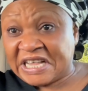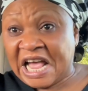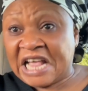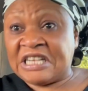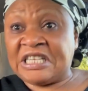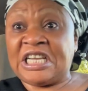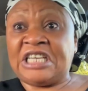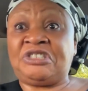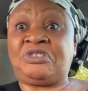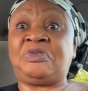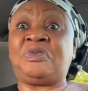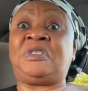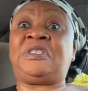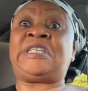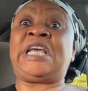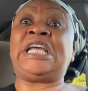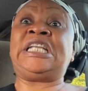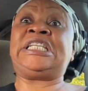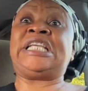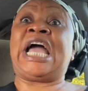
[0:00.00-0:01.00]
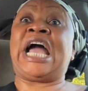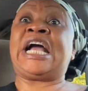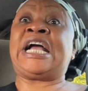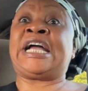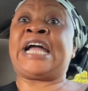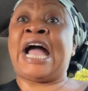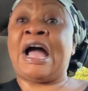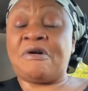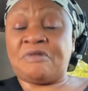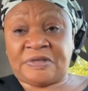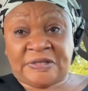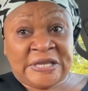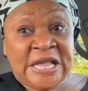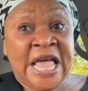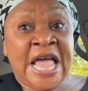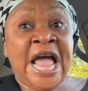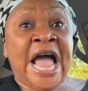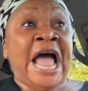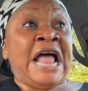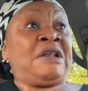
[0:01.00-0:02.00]
and they should take their gowns
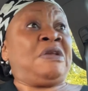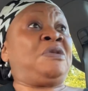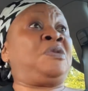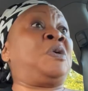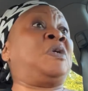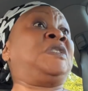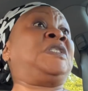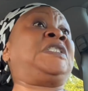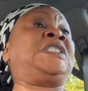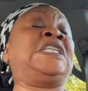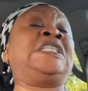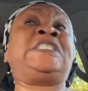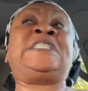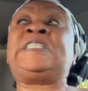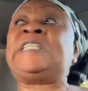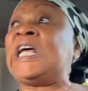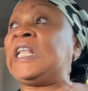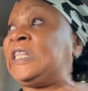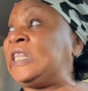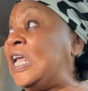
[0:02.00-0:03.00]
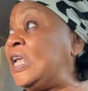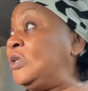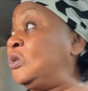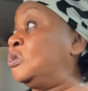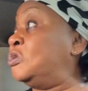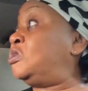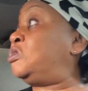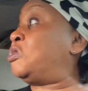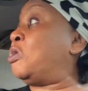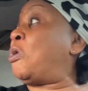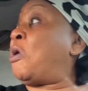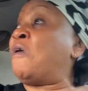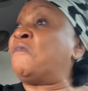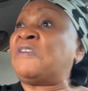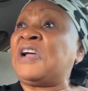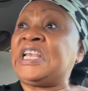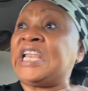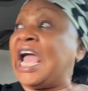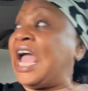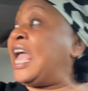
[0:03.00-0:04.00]
and those things that they used to
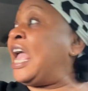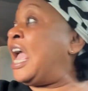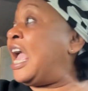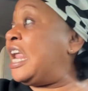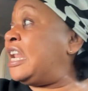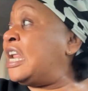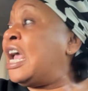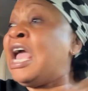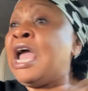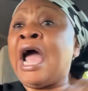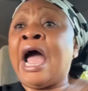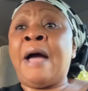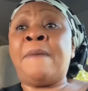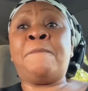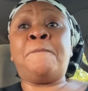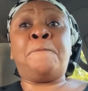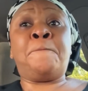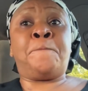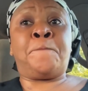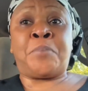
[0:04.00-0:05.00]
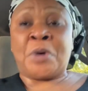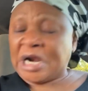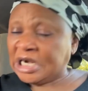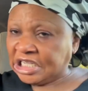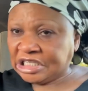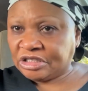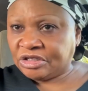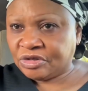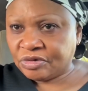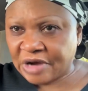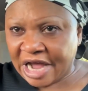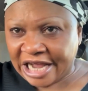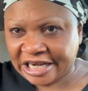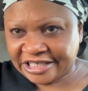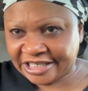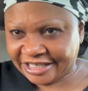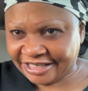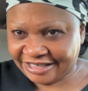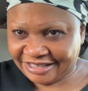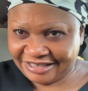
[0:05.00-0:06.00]
cover their head and burn it to
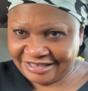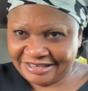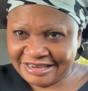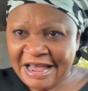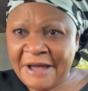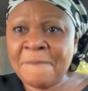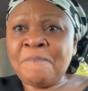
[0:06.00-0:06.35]
ashes.